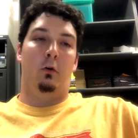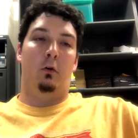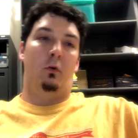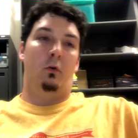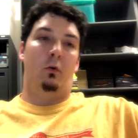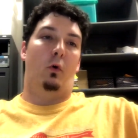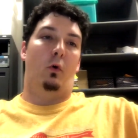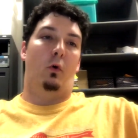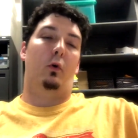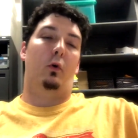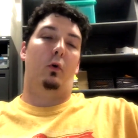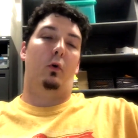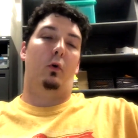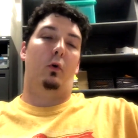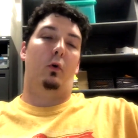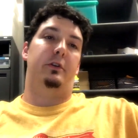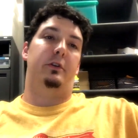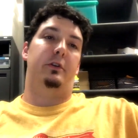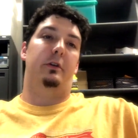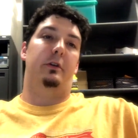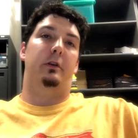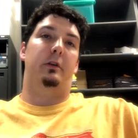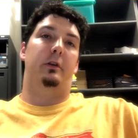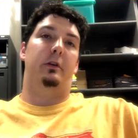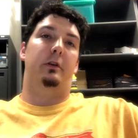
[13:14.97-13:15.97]
oils
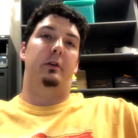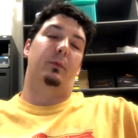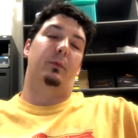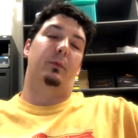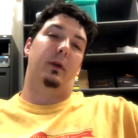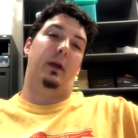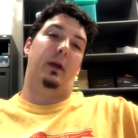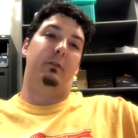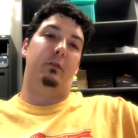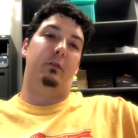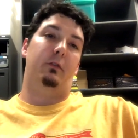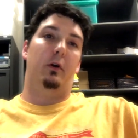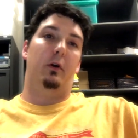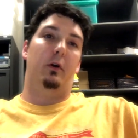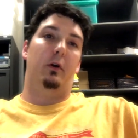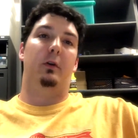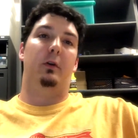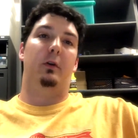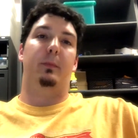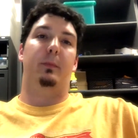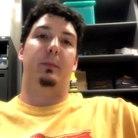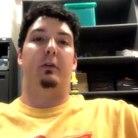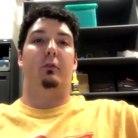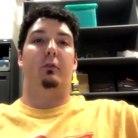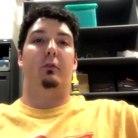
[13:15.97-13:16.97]
that you use, but have you
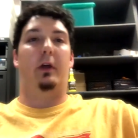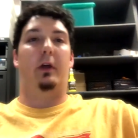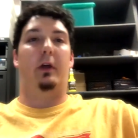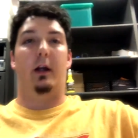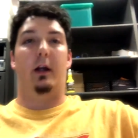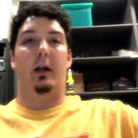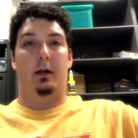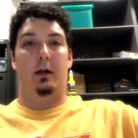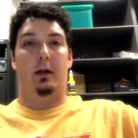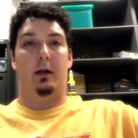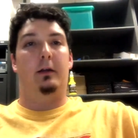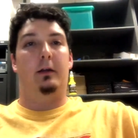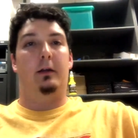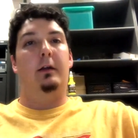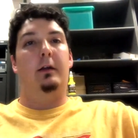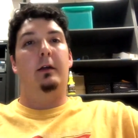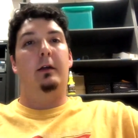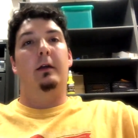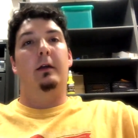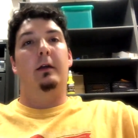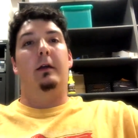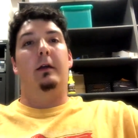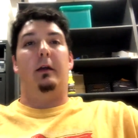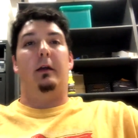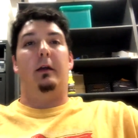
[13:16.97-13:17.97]
heard about doTERRA?
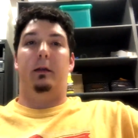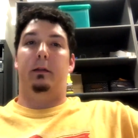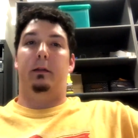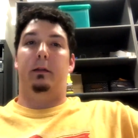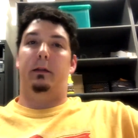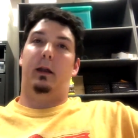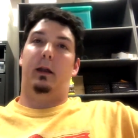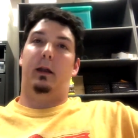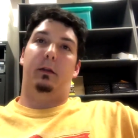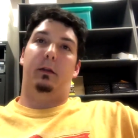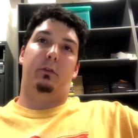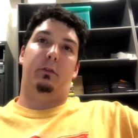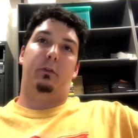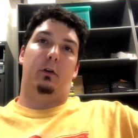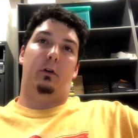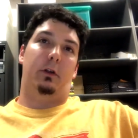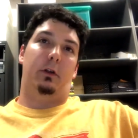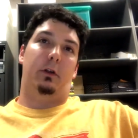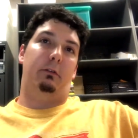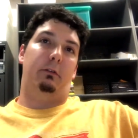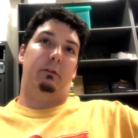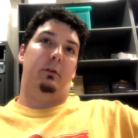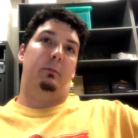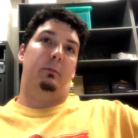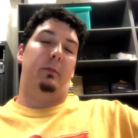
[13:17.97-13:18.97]
And then I start
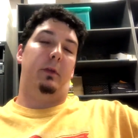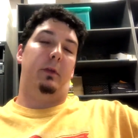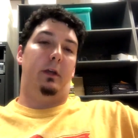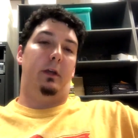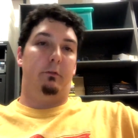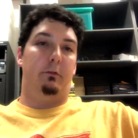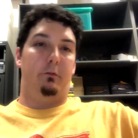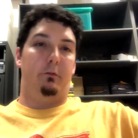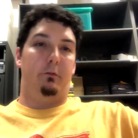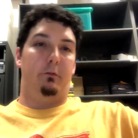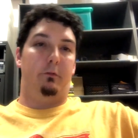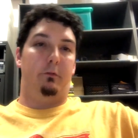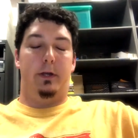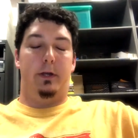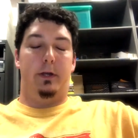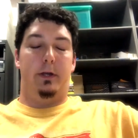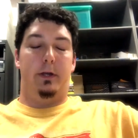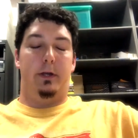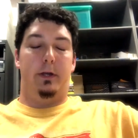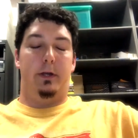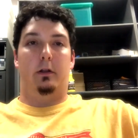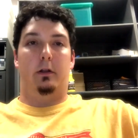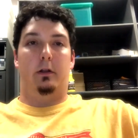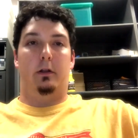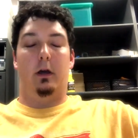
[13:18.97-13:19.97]
giving them the information
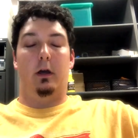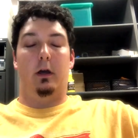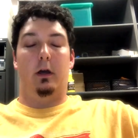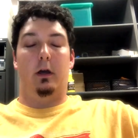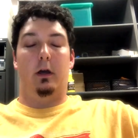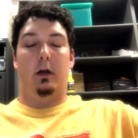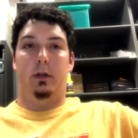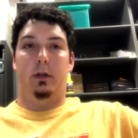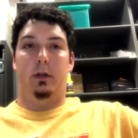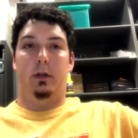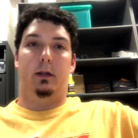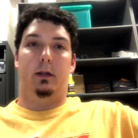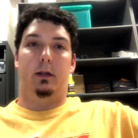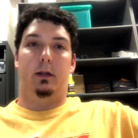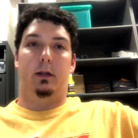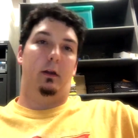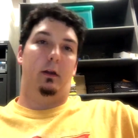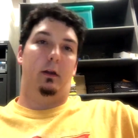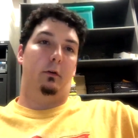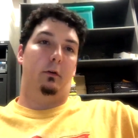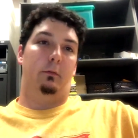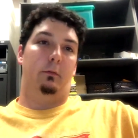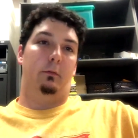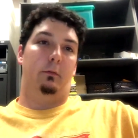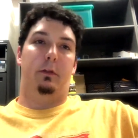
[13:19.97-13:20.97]
on the company.
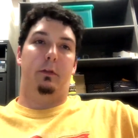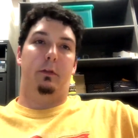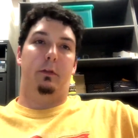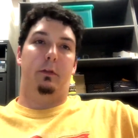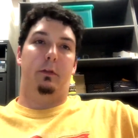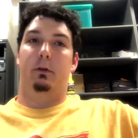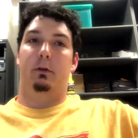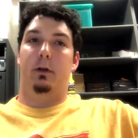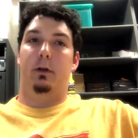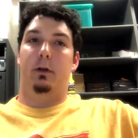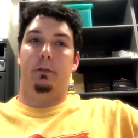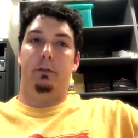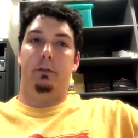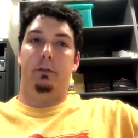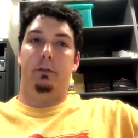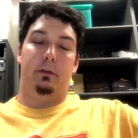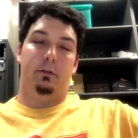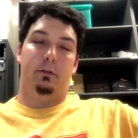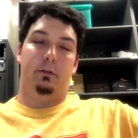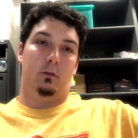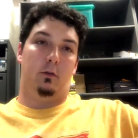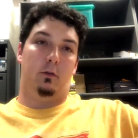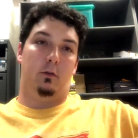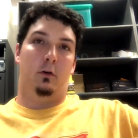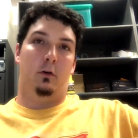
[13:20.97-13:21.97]
They've been around this
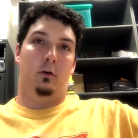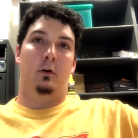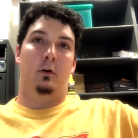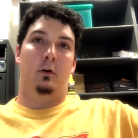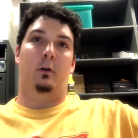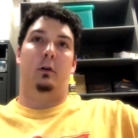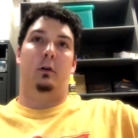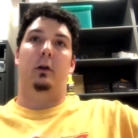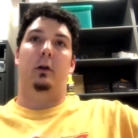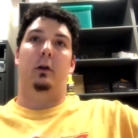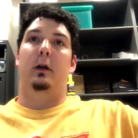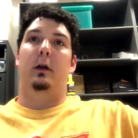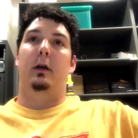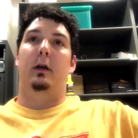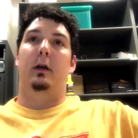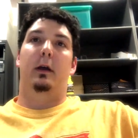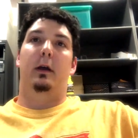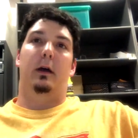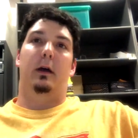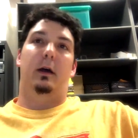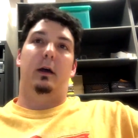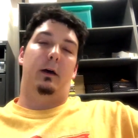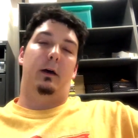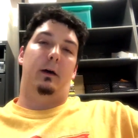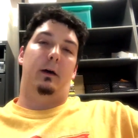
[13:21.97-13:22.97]
long.
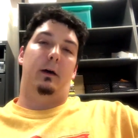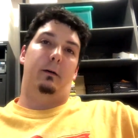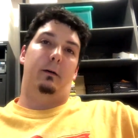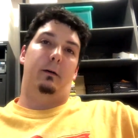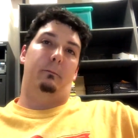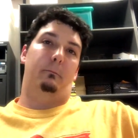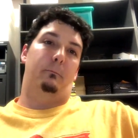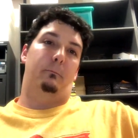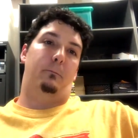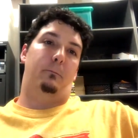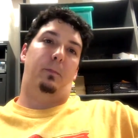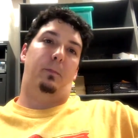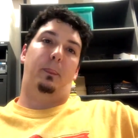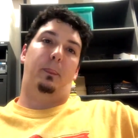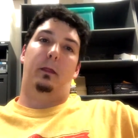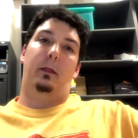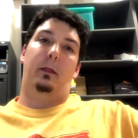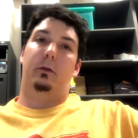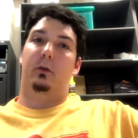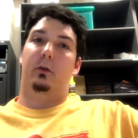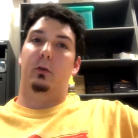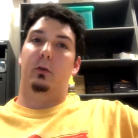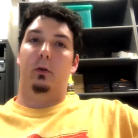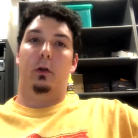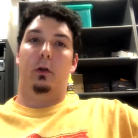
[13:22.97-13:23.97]

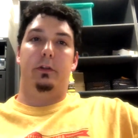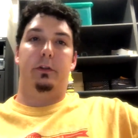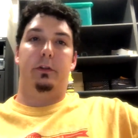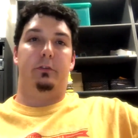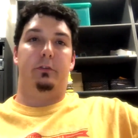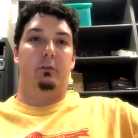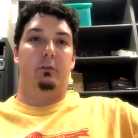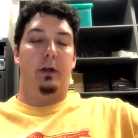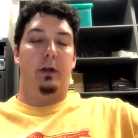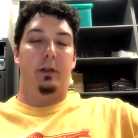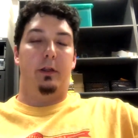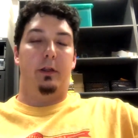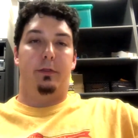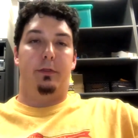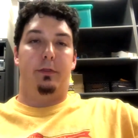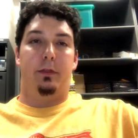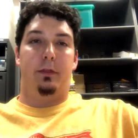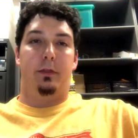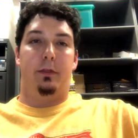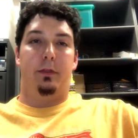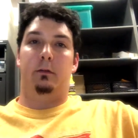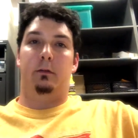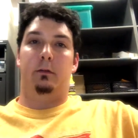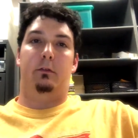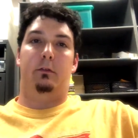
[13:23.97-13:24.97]
They're doing all these great
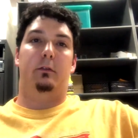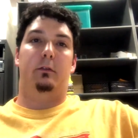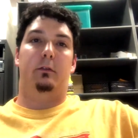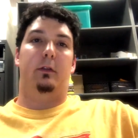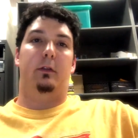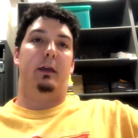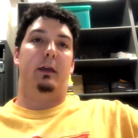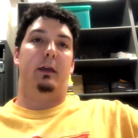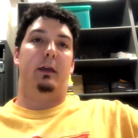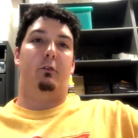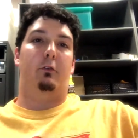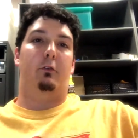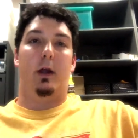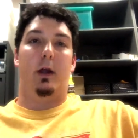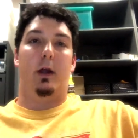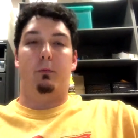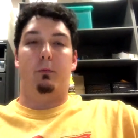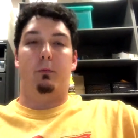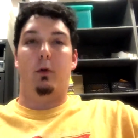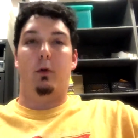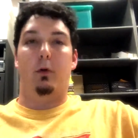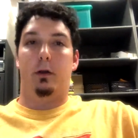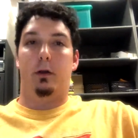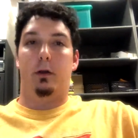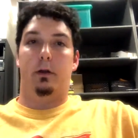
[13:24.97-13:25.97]
things. They have great
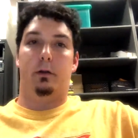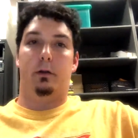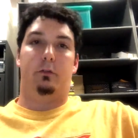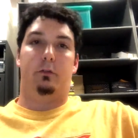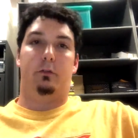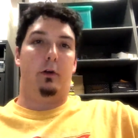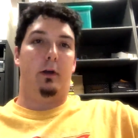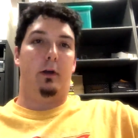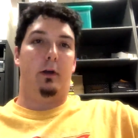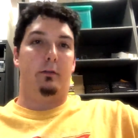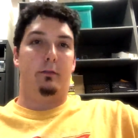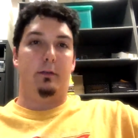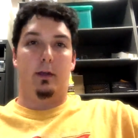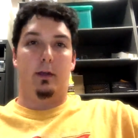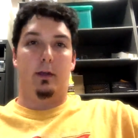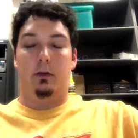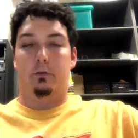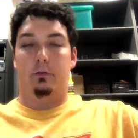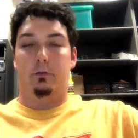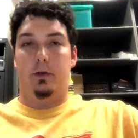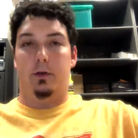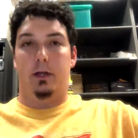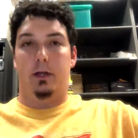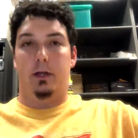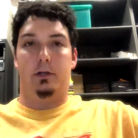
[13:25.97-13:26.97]
products, great
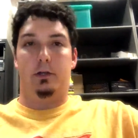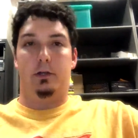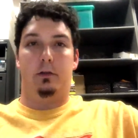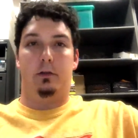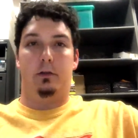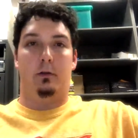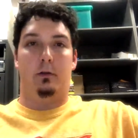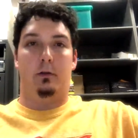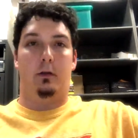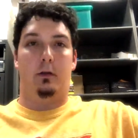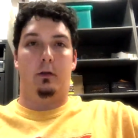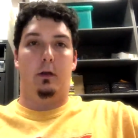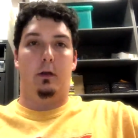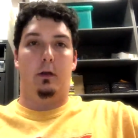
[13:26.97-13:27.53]
satisfaction,